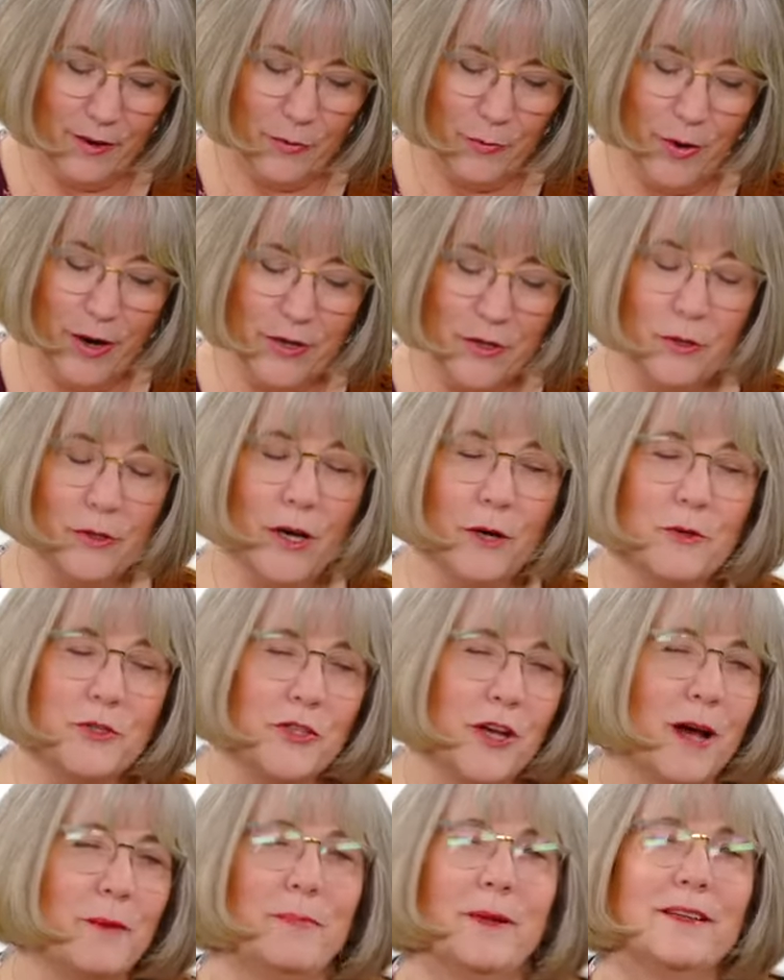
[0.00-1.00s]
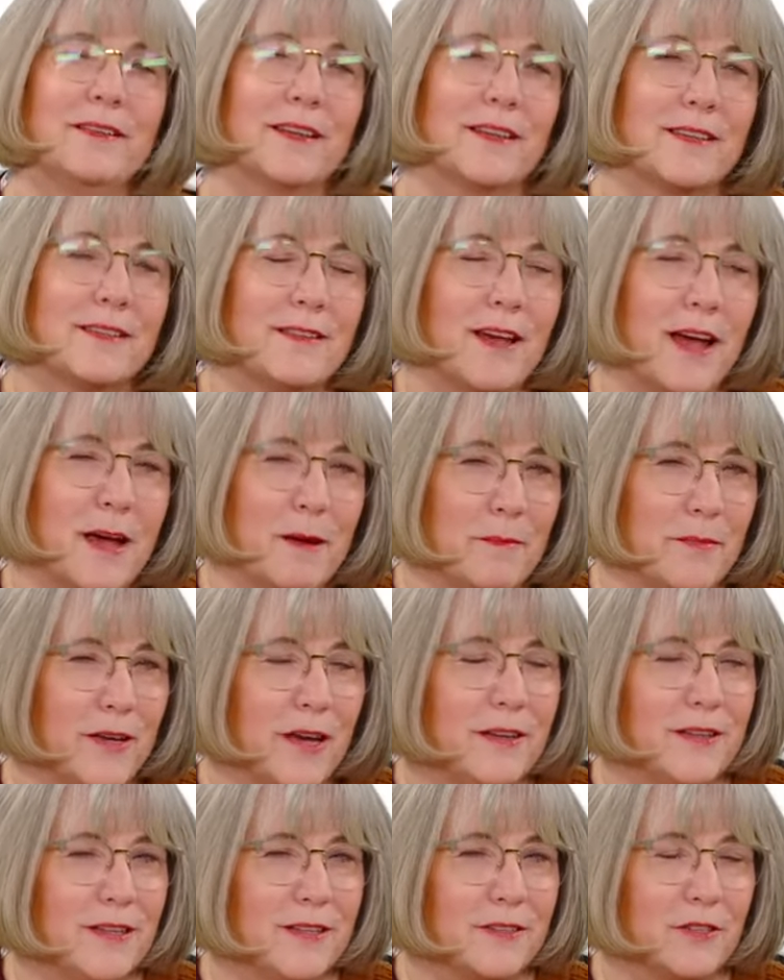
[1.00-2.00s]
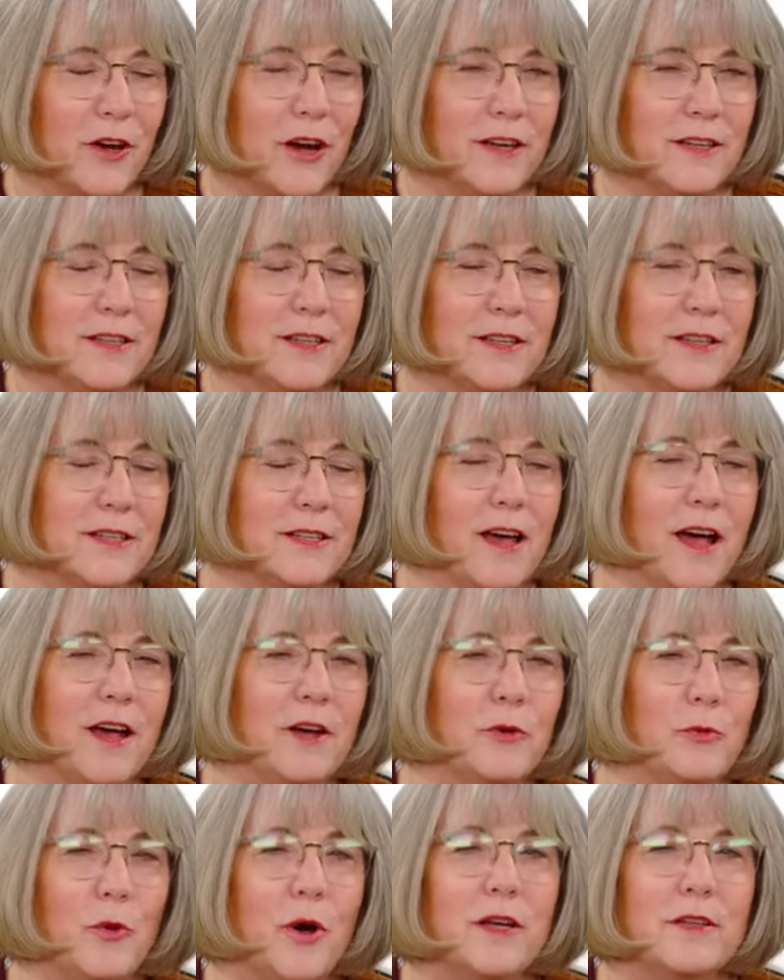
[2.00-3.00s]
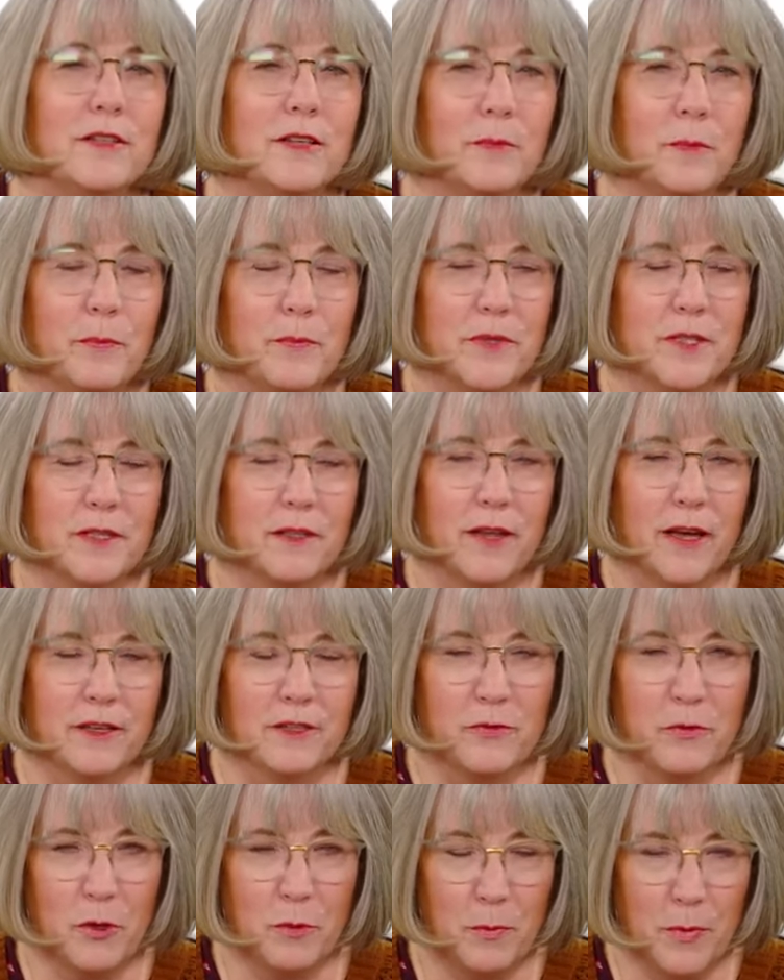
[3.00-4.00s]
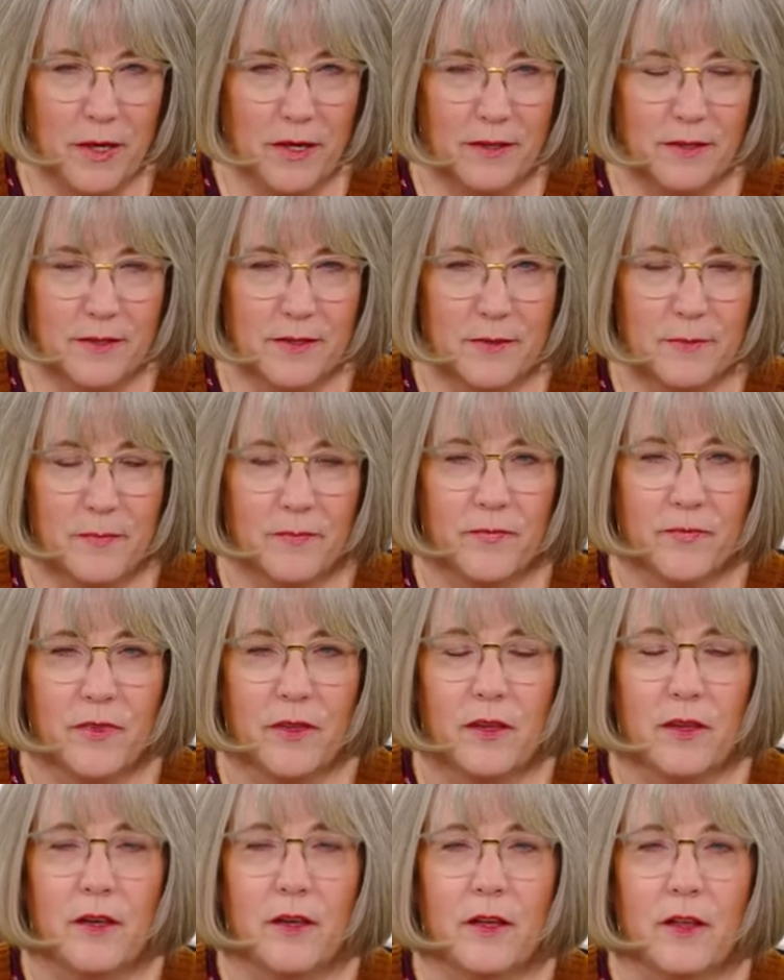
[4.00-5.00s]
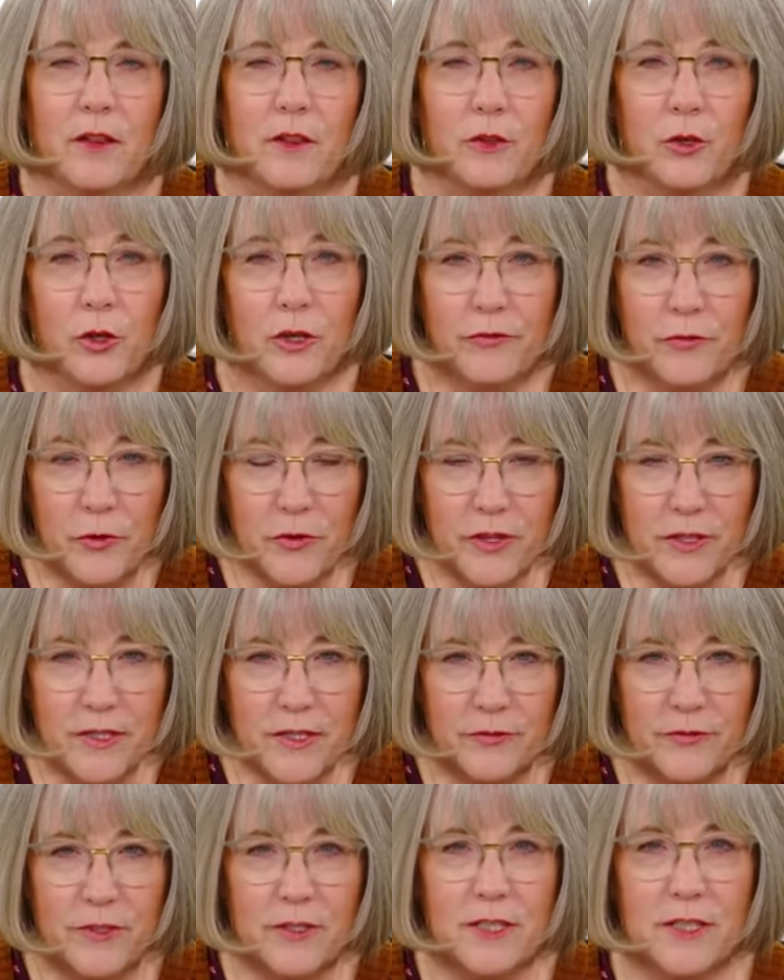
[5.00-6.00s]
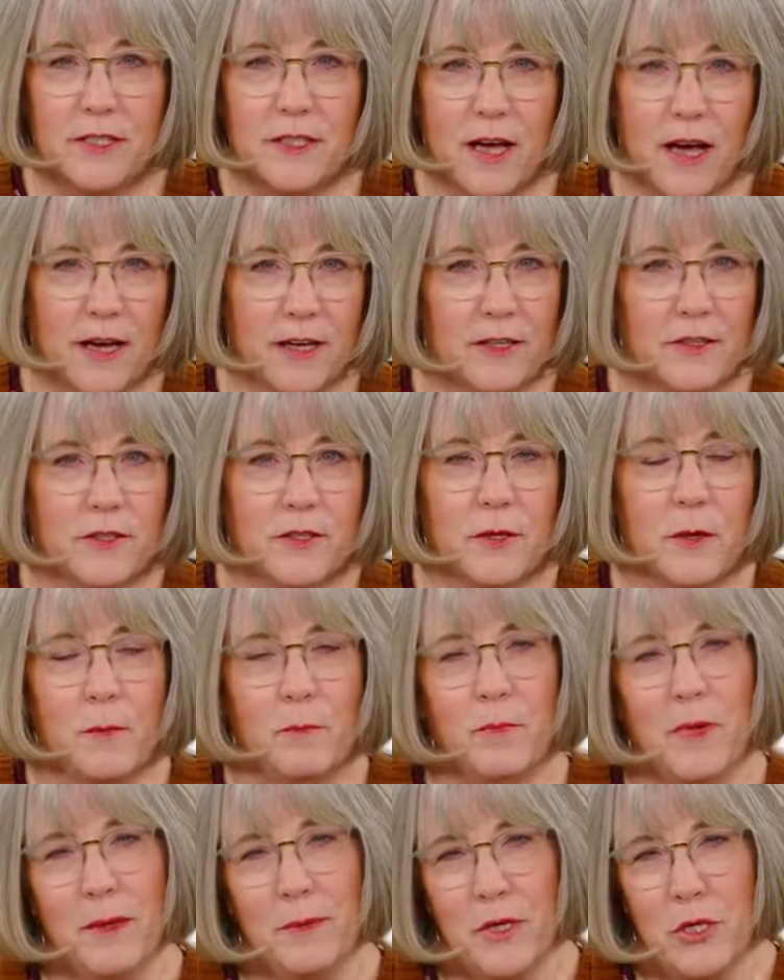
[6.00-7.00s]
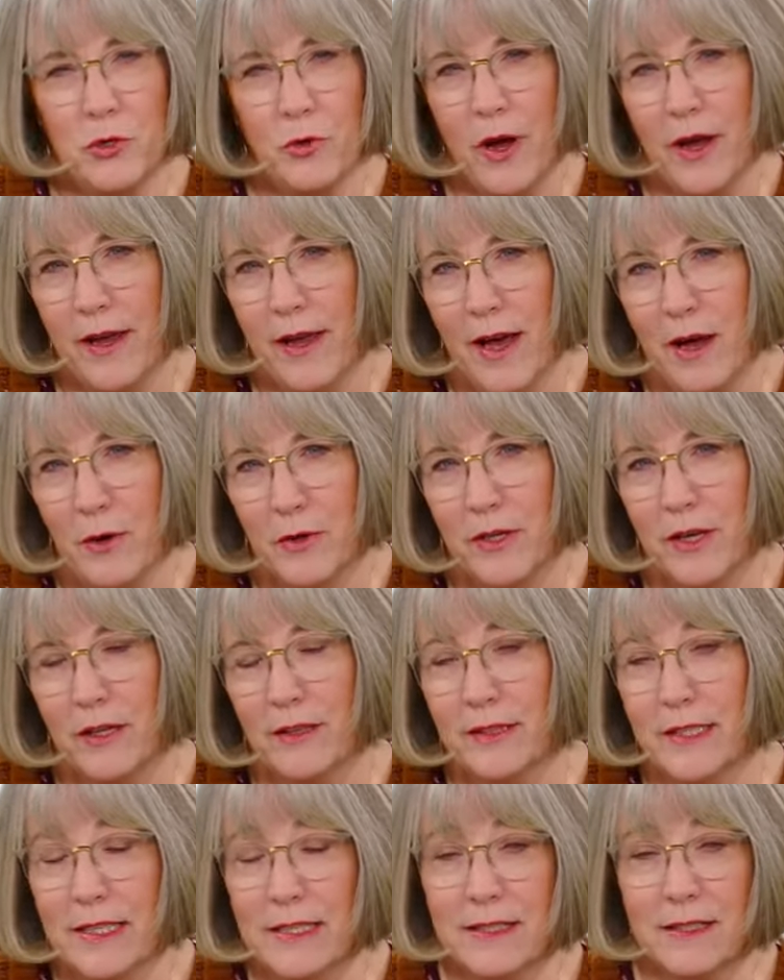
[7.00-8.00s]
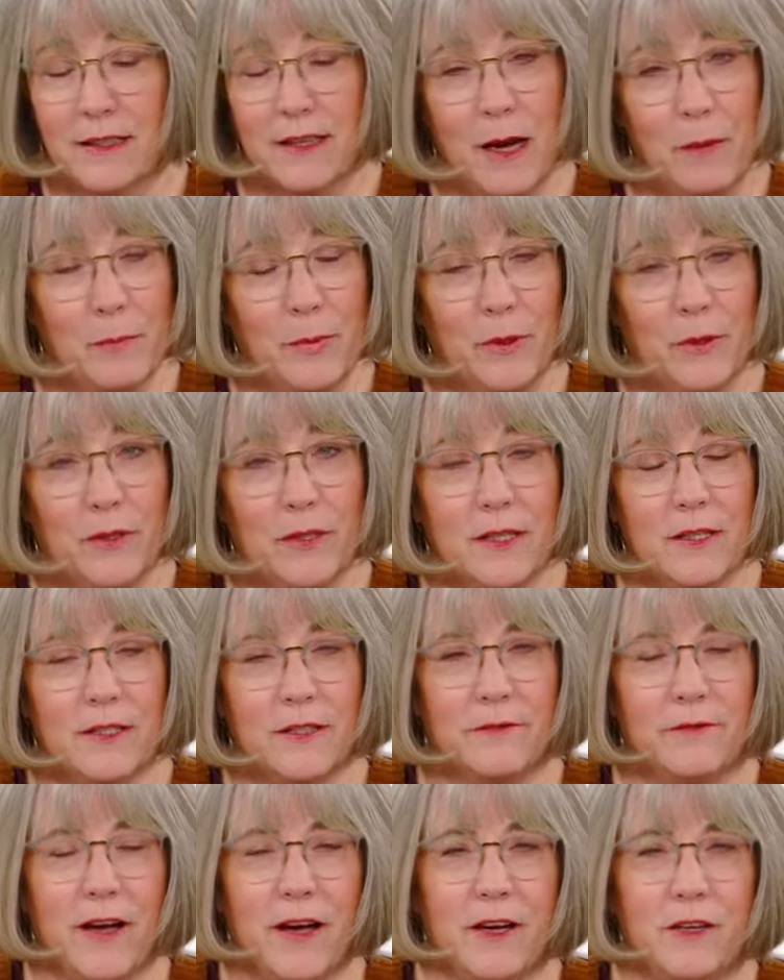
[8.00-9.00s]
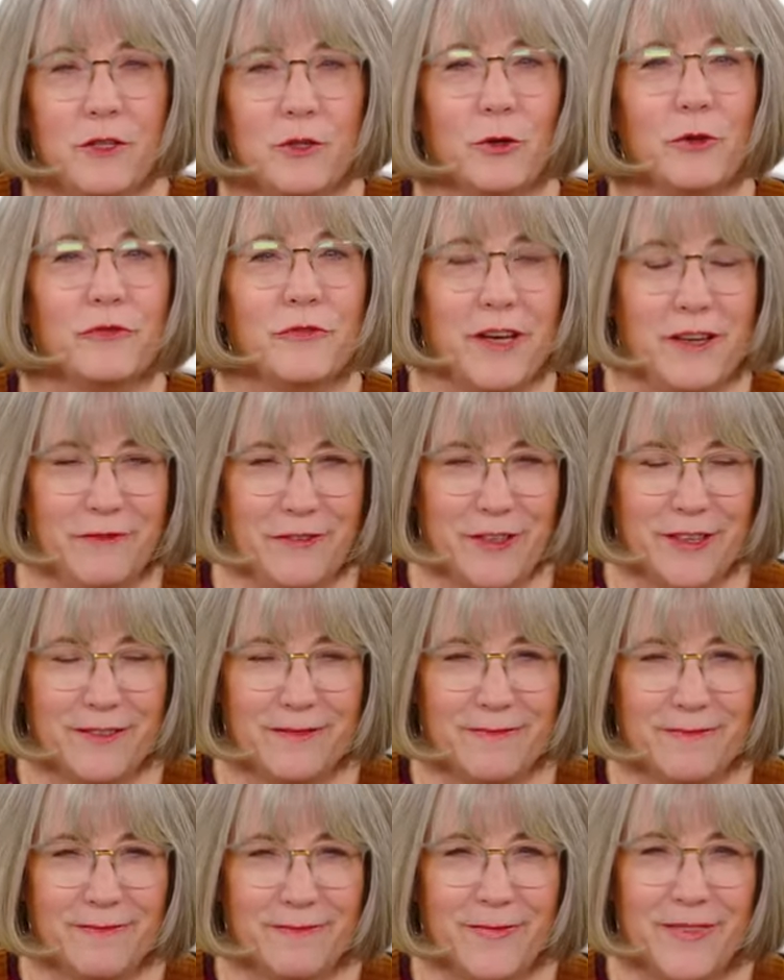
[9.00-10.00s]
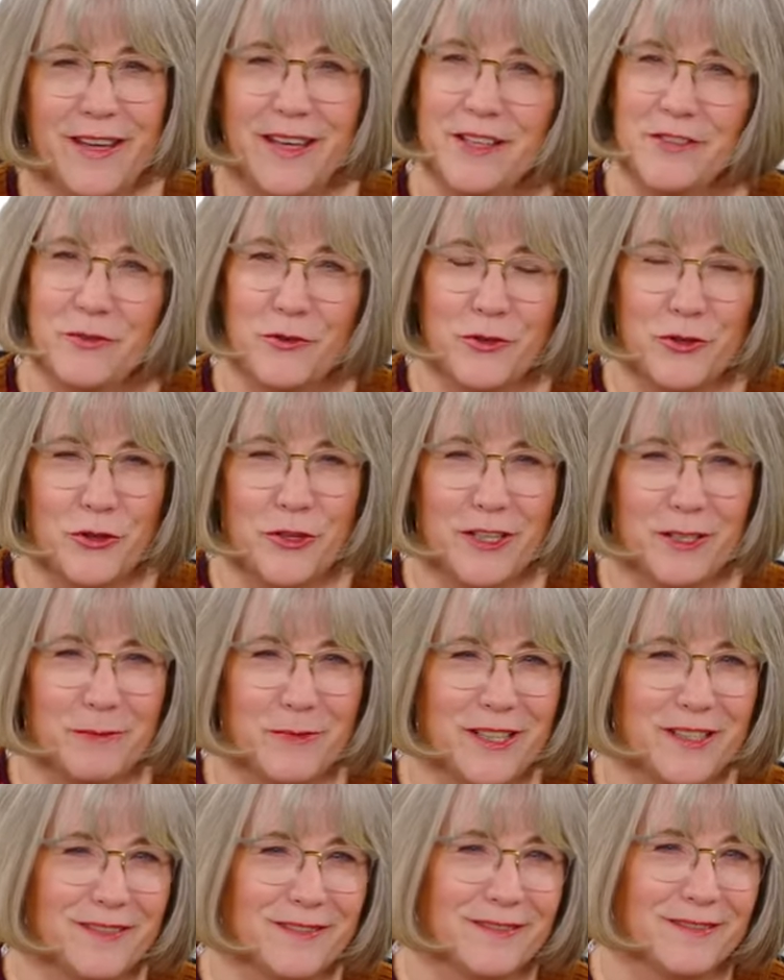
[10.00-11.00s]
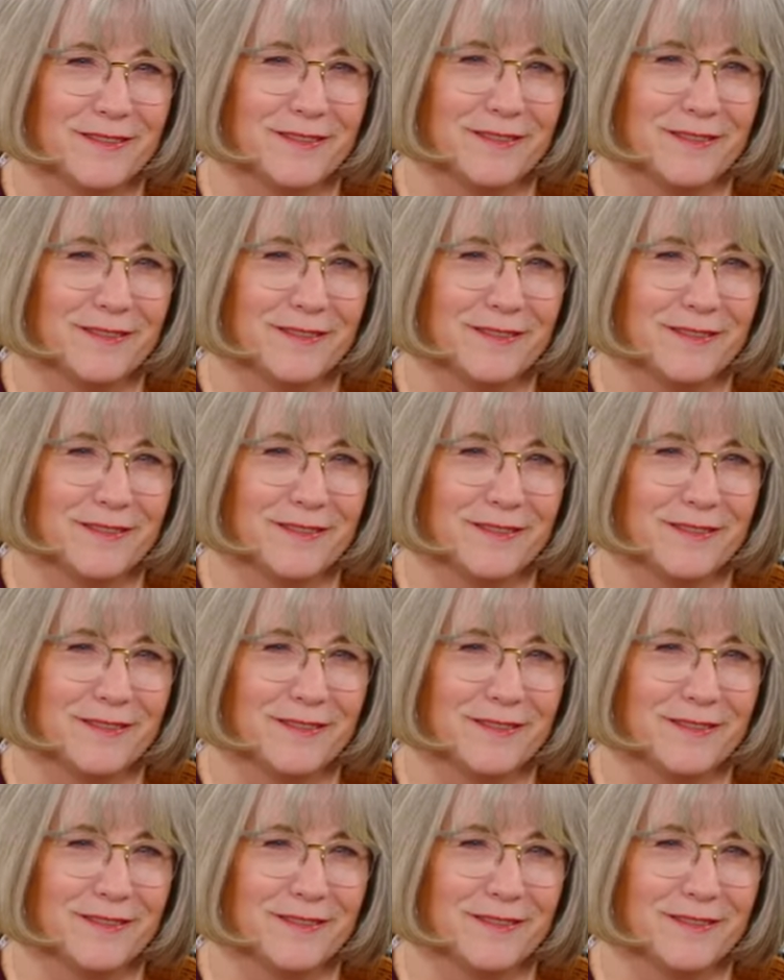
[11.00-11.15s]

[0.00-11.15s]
When you go shopping next time and try to decide what to select for pins, look for the different styles, maybe try out at least a couple to find your favorite. Thanks for joining me.